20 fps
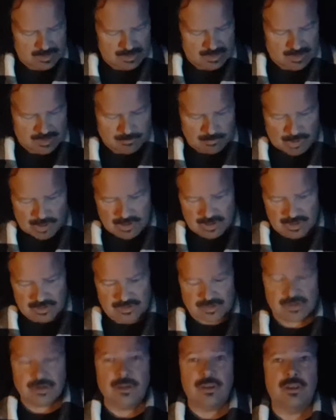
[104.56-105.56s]
Among it,
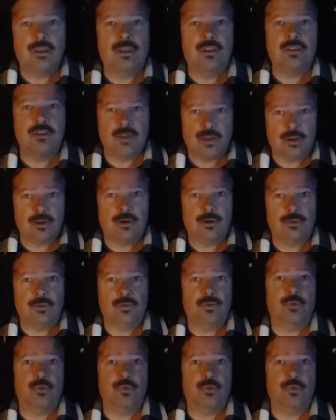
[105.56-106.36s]
young earth